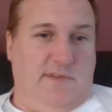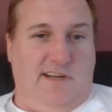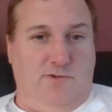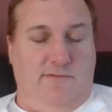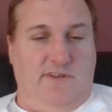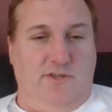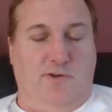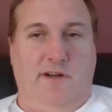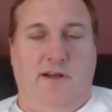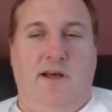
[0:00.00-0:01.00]
country
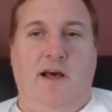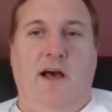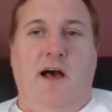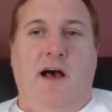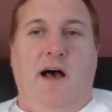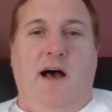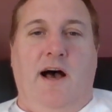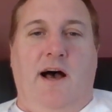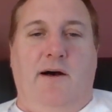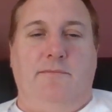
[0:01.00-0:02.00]
Victoria,
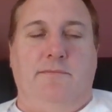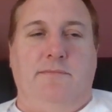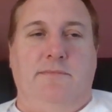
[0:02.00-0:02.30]
um,